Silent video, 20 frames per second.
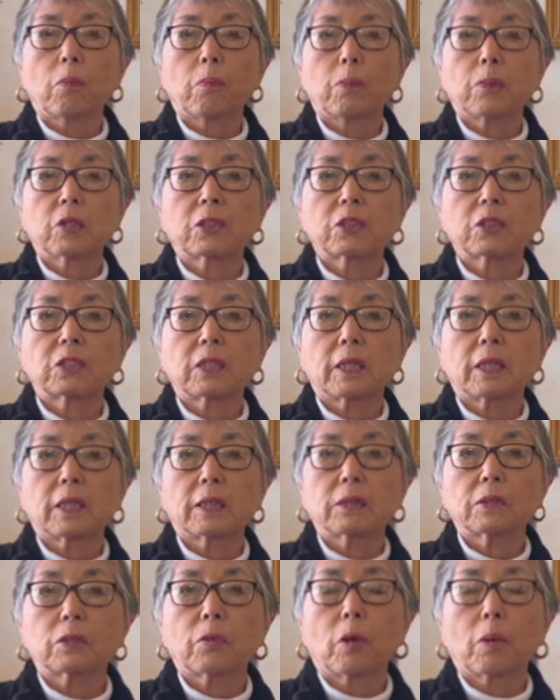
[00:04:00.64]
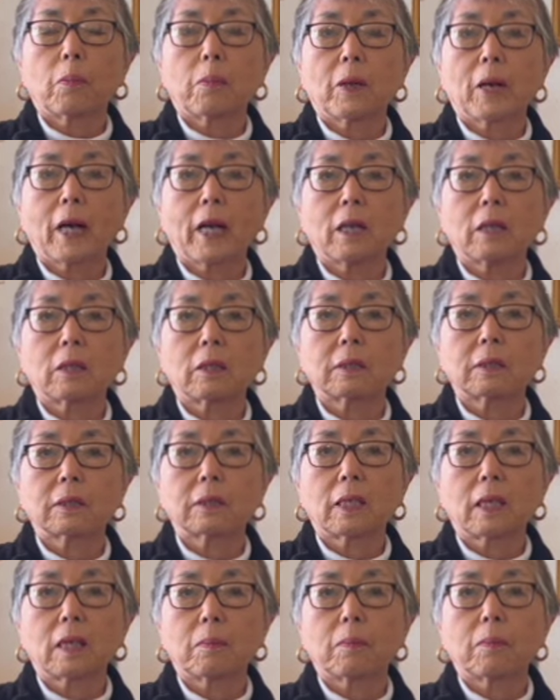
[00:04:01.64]
books into a pile and
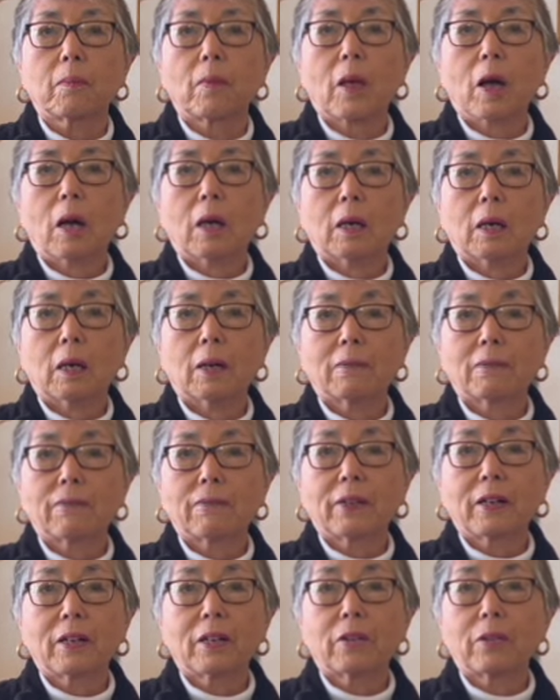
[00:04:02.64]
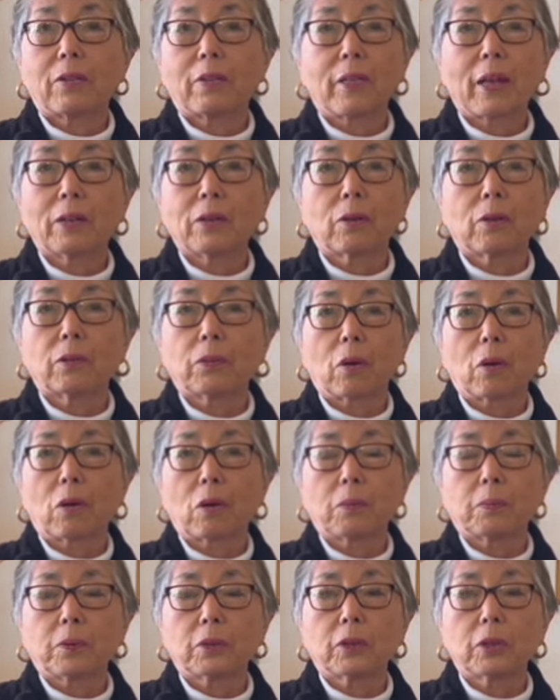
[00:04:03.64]
set them on fire, they don't
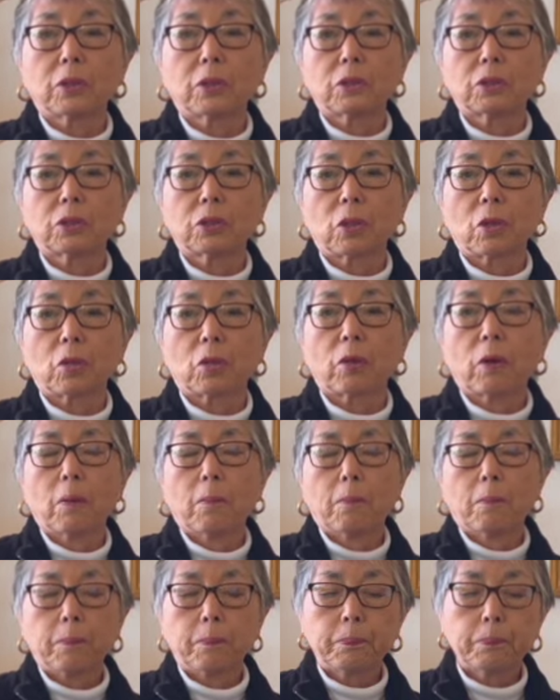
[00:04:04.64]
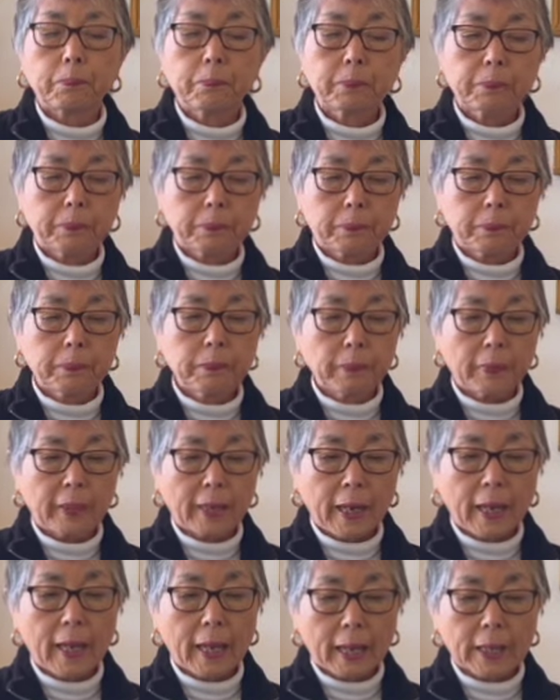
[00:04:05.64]
all burn. So
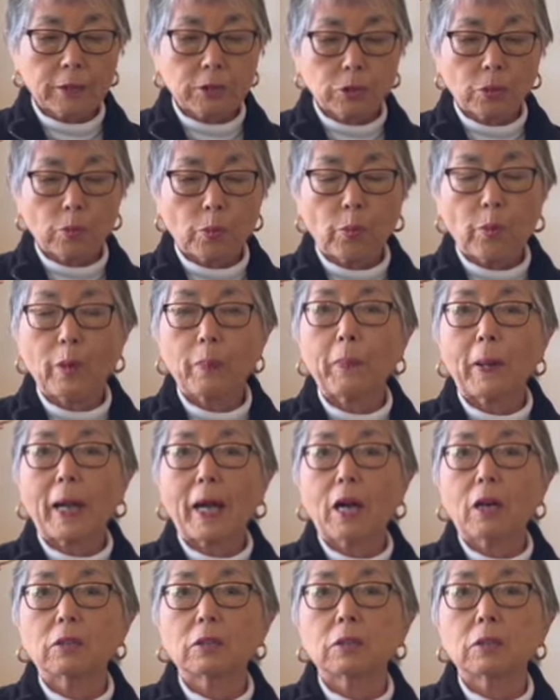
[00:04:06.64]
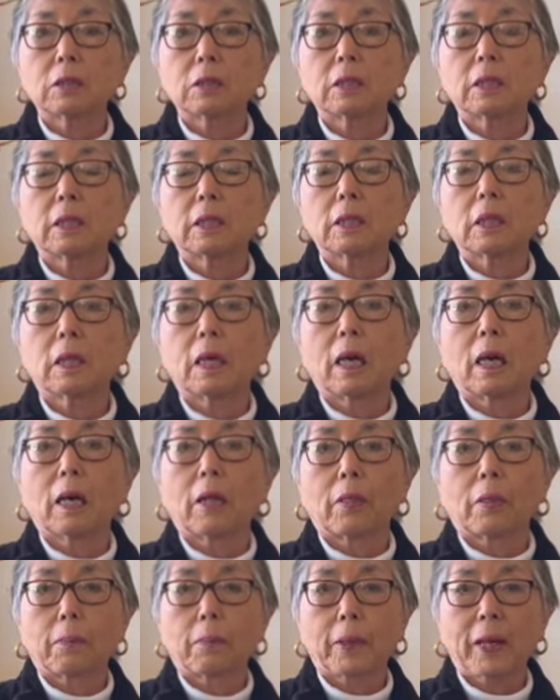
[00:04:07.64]
they had to rip out
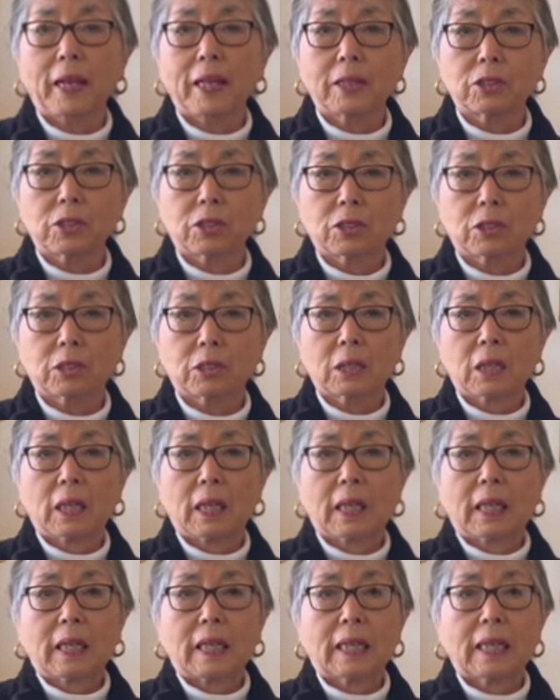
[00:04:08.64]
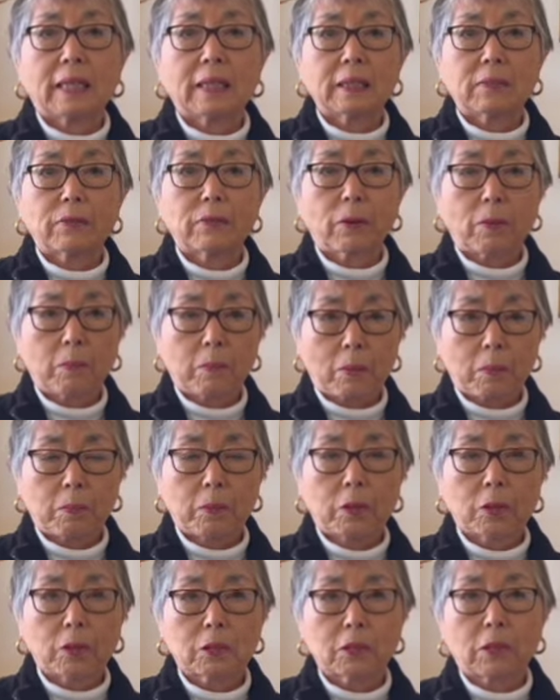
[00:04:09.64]
the pages from the
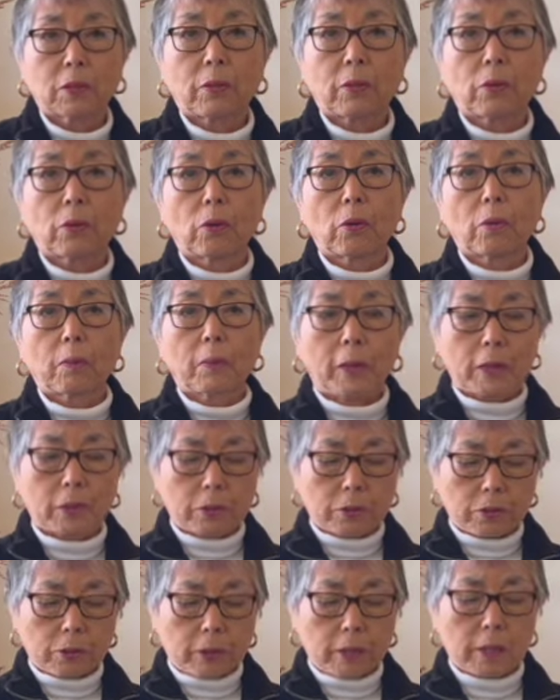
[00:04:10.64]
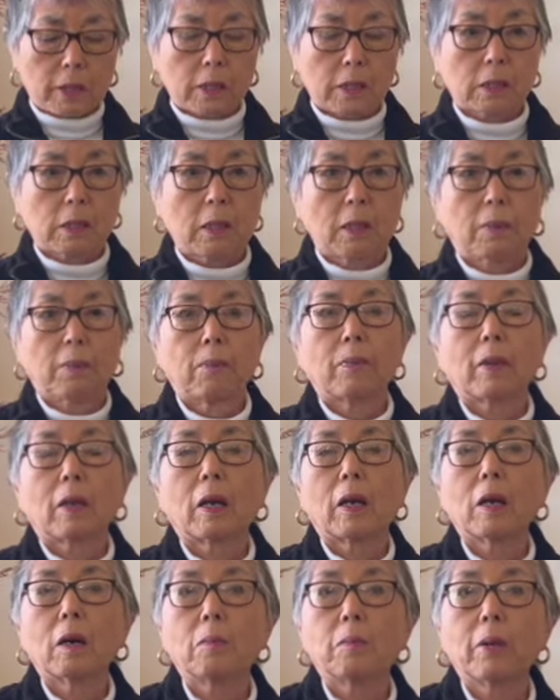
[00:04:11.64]
books and throw them into these
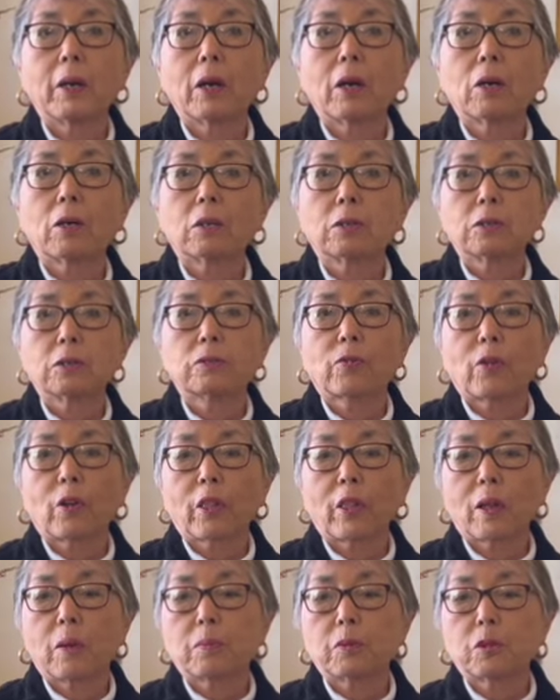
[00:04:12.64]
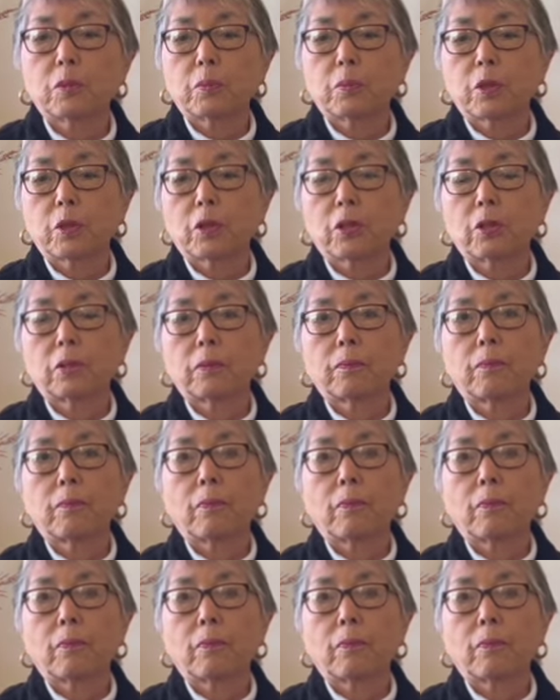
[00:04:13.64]
barrels for them to burn.